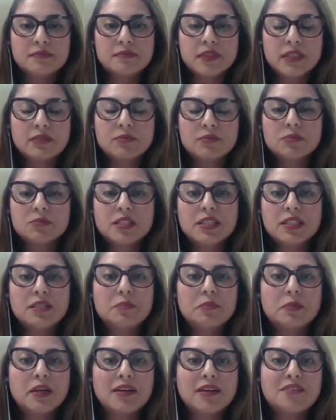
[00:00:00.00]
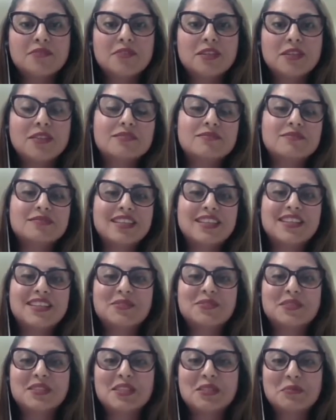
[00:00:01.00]
We're really proud of our
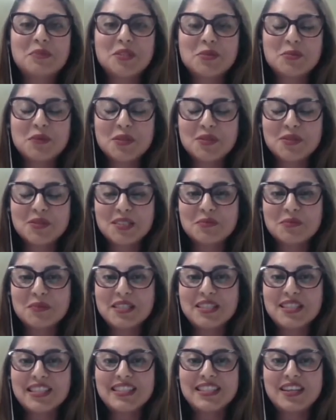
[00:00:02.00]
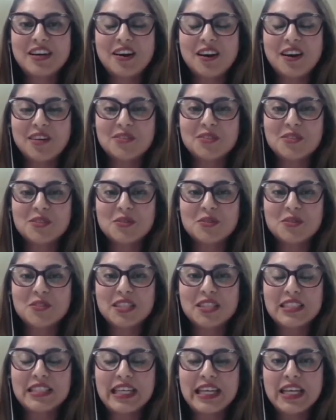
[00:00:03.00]
3D mesh models, especially the high
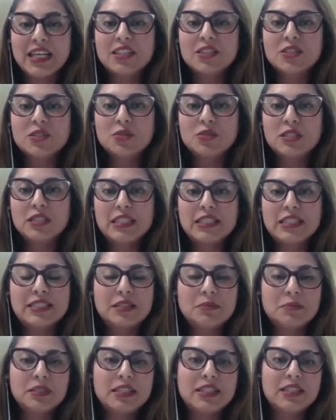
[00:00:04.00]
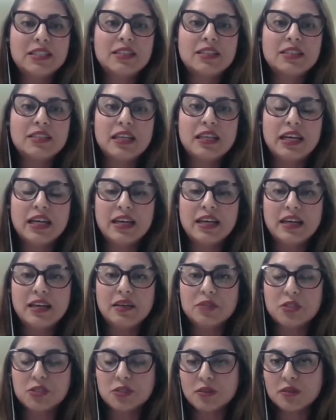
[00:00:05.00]
resolution 2 centimeter
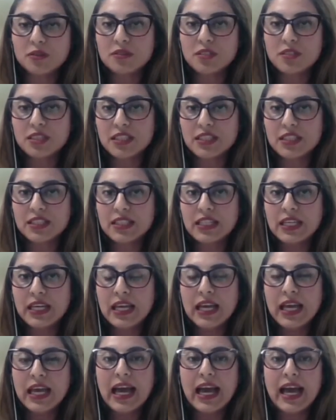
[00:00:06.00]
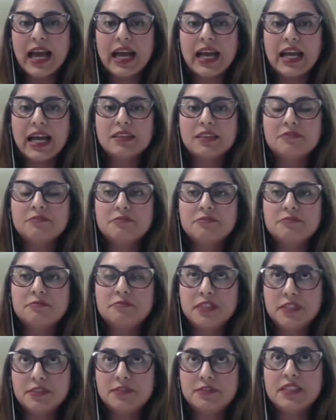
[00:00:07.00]
resolution and
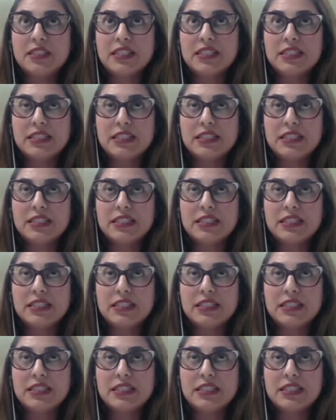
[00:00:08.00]
50